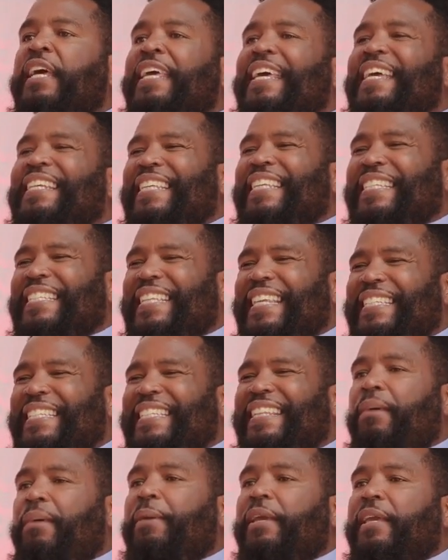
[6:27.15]
is a
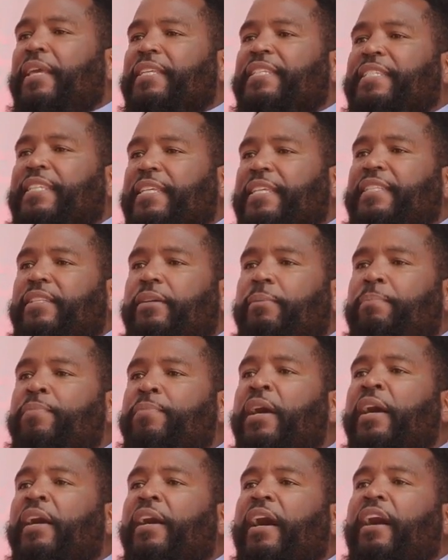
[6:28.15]
systemic system
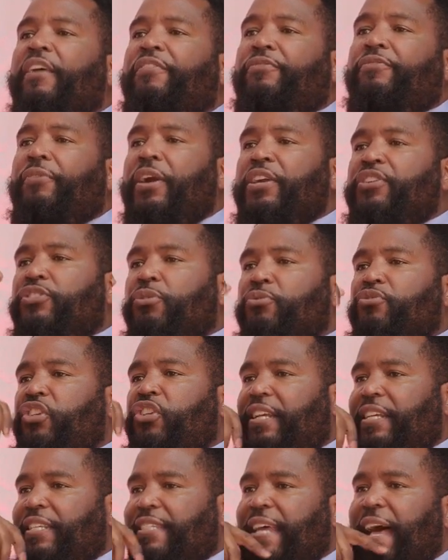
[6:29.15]
of racial
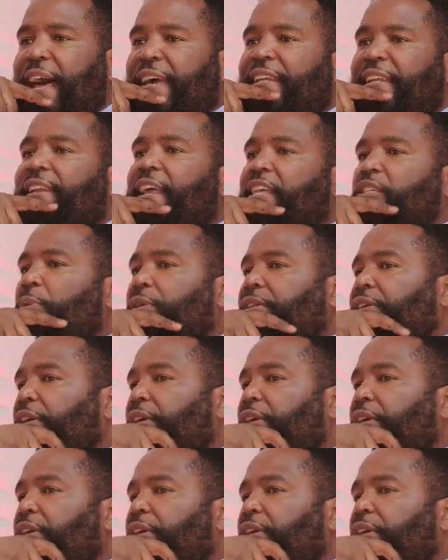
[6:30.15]
genocide, and that's what they're